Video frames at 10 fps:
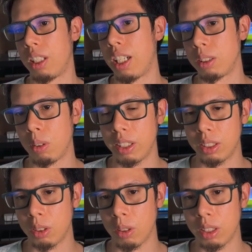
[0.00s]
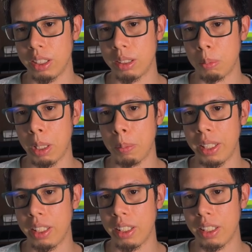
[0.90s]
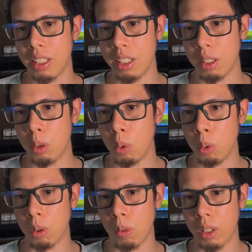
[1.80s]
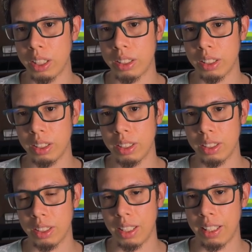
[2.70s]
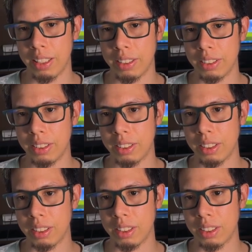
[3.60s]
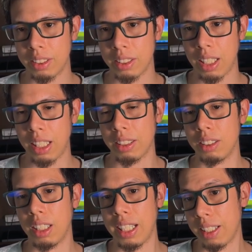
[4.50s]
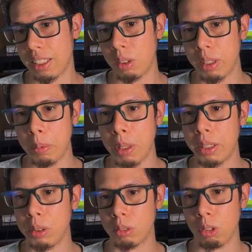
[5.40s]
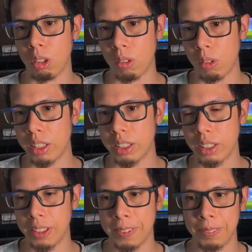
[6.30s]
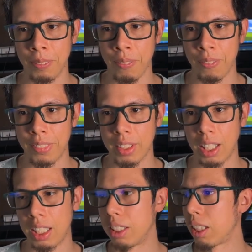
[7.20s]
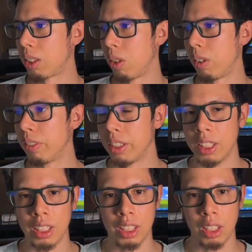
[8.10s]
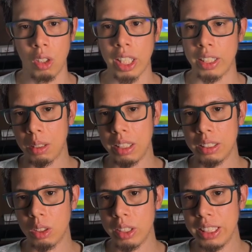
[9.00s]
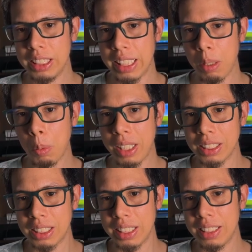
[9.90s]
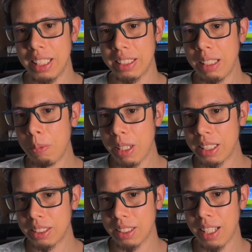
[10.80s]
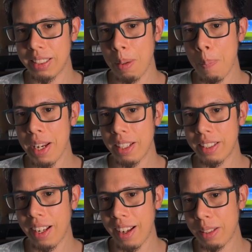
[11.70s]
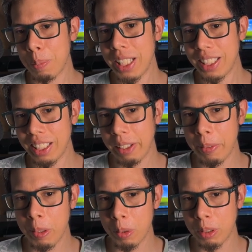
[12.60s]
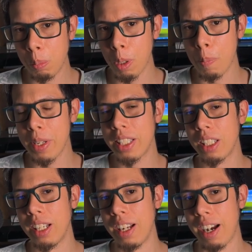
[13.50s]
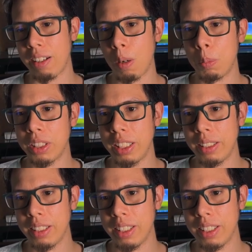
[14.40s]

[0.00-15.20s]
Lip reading: use it actually. So it's very, very cool, right? And actually very useful, right? And that's all. So in this case, we can see the difference and the advantage if you want to implement a graph modeling